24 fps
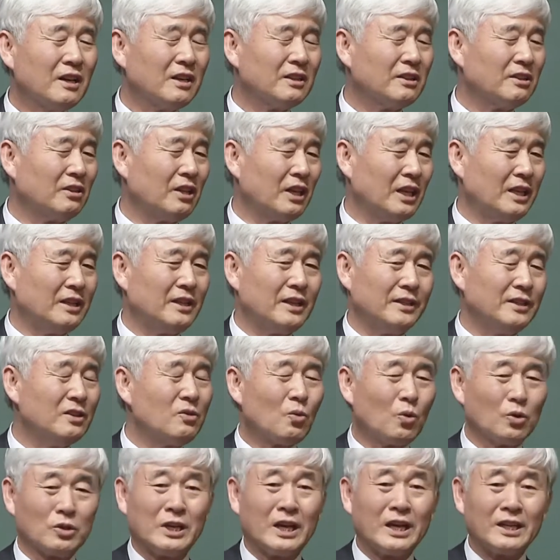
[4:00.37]
a very
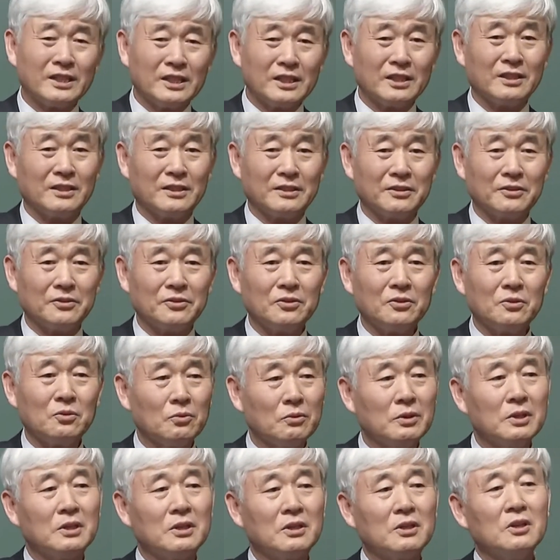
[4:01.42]
sophisticated
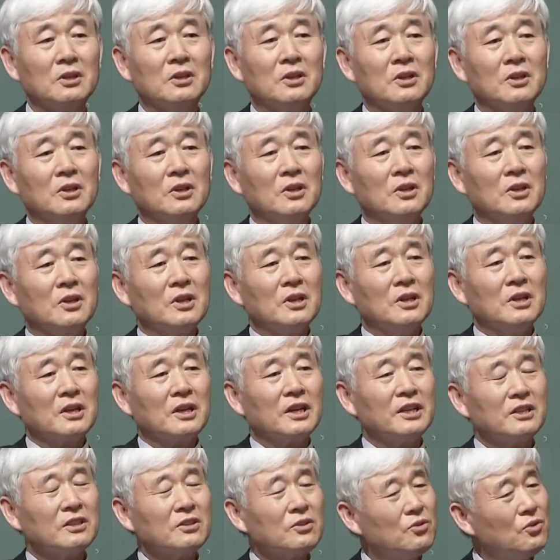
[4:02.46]
action
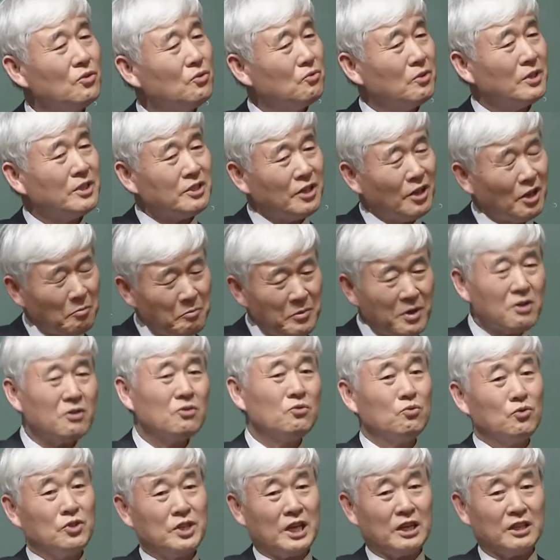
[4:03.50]
because it is an
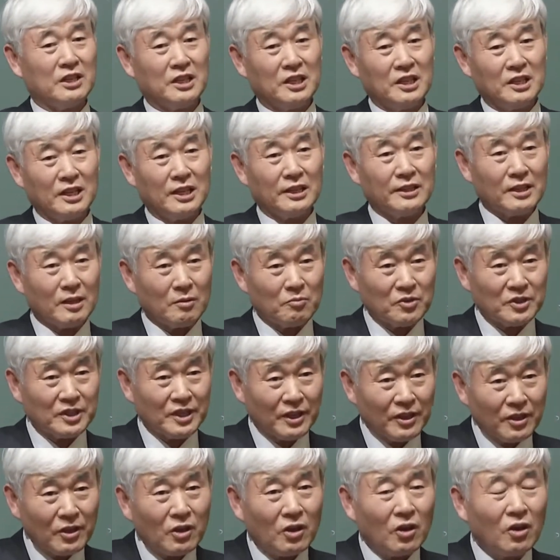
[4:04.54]
invaluable way
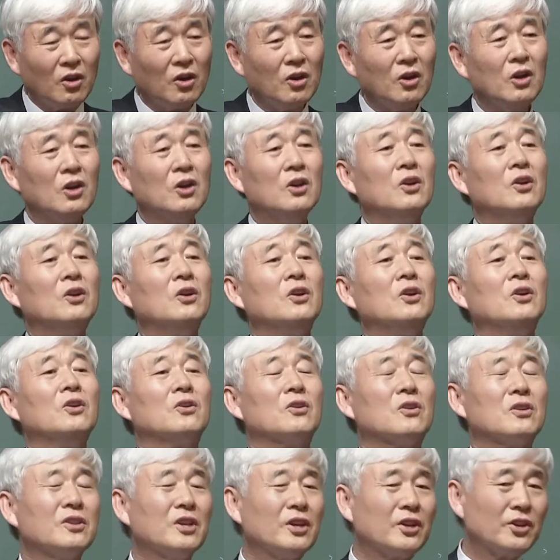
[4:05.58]
of maintaining one's
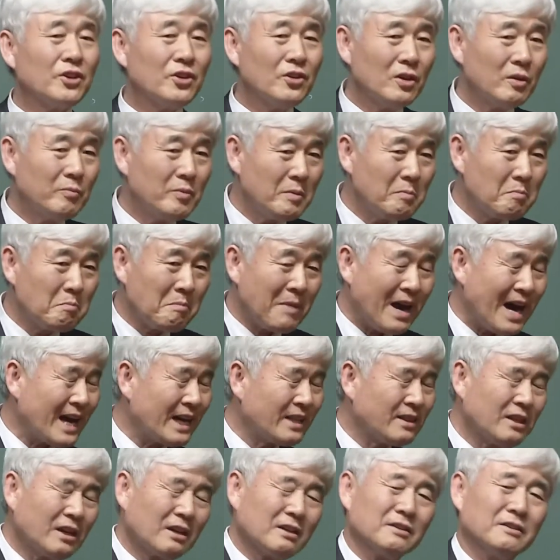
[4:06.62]
life. However,
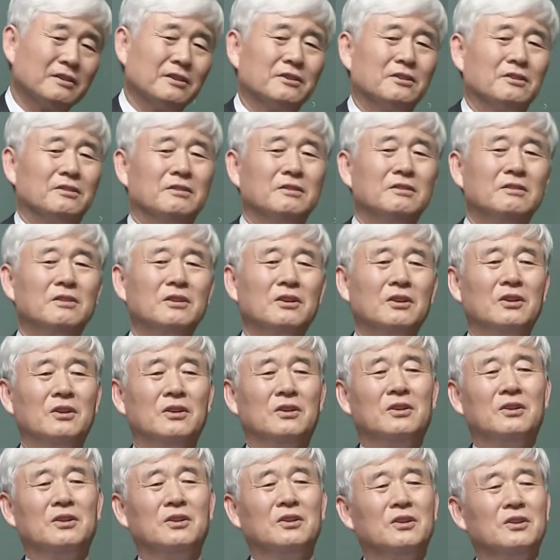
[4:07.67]
if a business
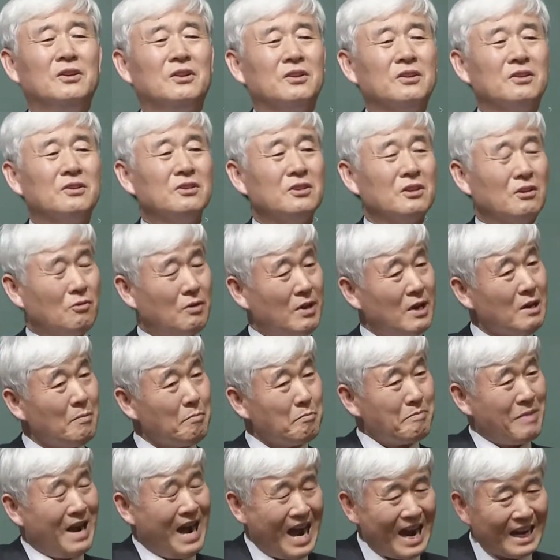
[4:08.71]
fails, it is basically
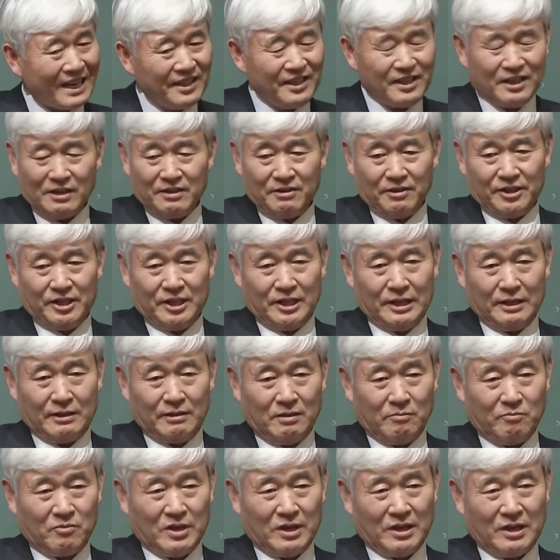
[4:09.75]
going against
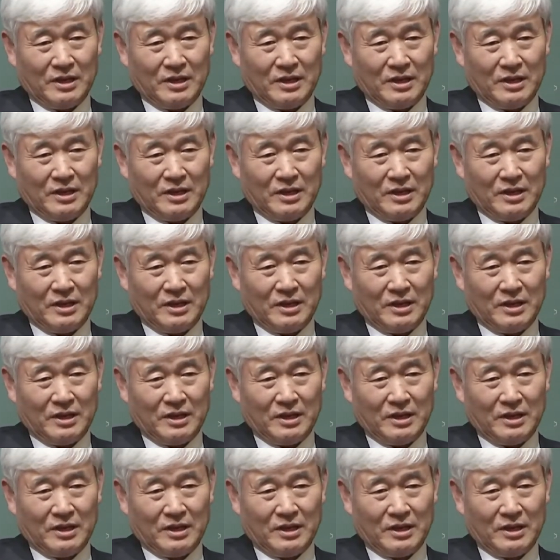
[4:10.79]
this,